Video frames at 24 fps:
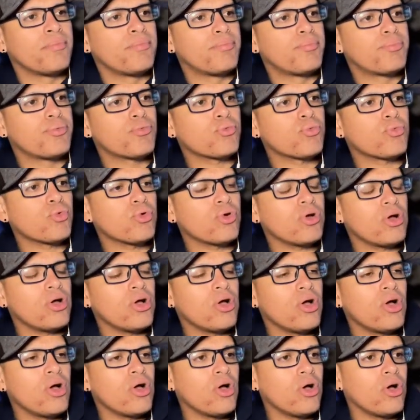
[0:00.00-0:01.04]

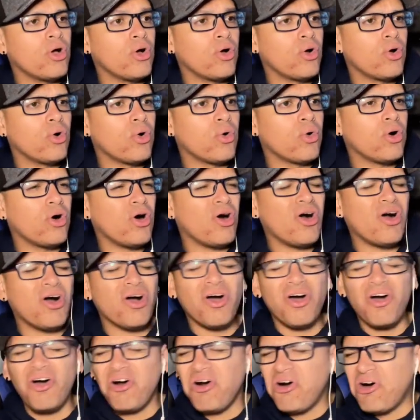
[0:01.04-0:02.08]
Bro.
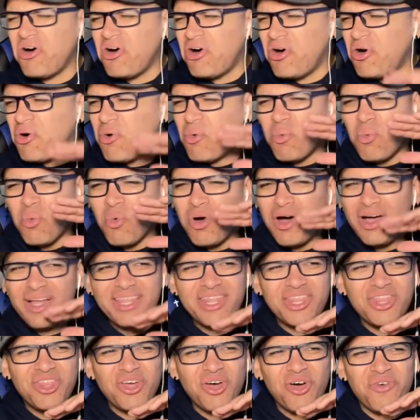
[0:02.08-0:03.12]
Oh, what
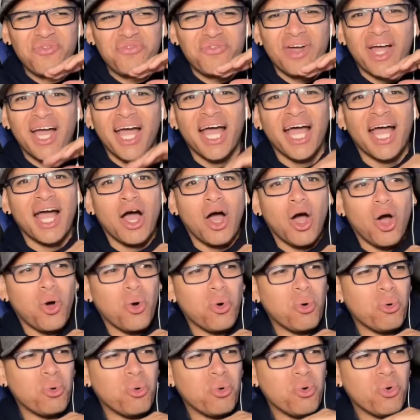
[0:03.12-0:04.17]
the?
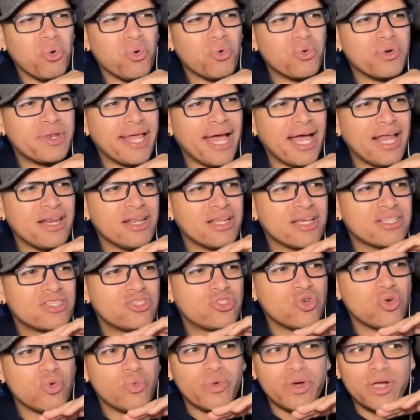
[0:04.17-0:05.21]
oh, that looked
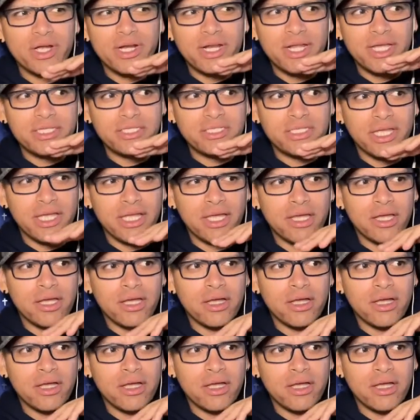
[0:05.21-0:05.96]
too realistic.